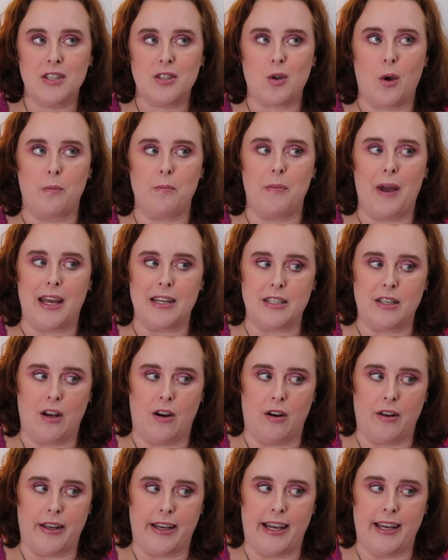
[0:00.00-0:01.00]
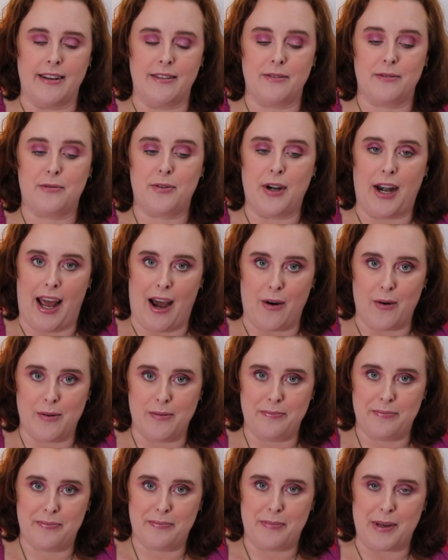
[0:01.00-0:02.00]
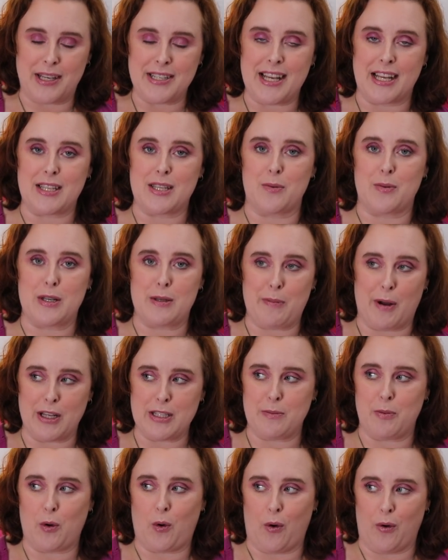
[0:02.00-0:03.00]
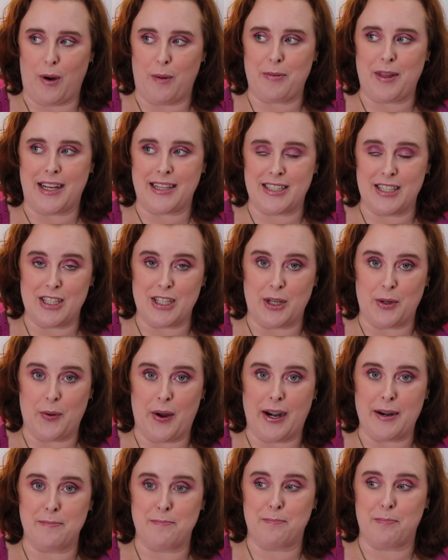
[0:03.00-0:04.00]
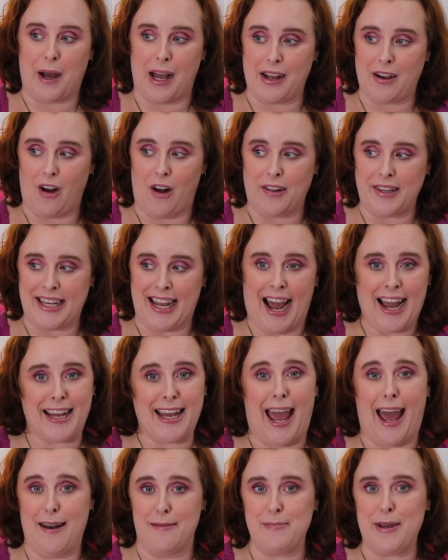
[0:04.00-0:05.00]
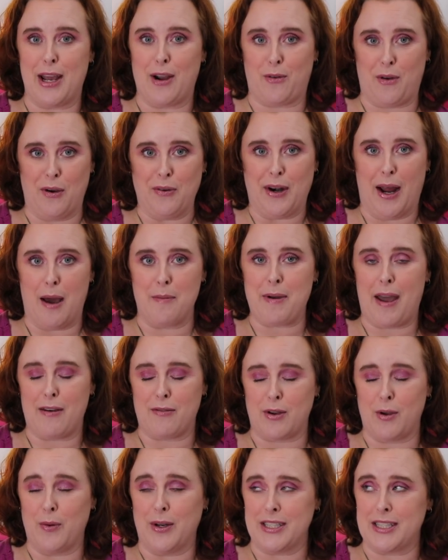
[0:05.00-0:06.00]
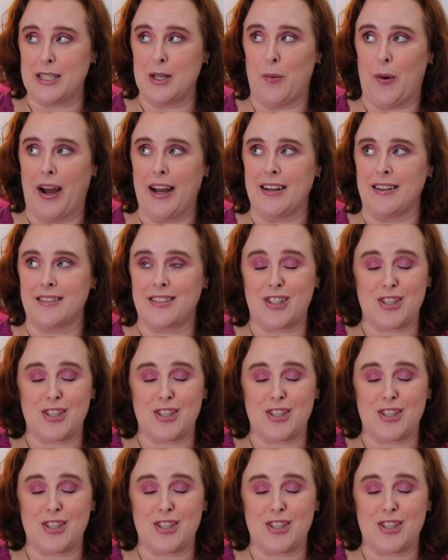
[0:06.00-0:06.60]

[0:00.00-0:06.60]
So I'm anti-hauling it for now, because that's the responsible grown-up thing to do. And by golly, I can be a grown-up every once in a while.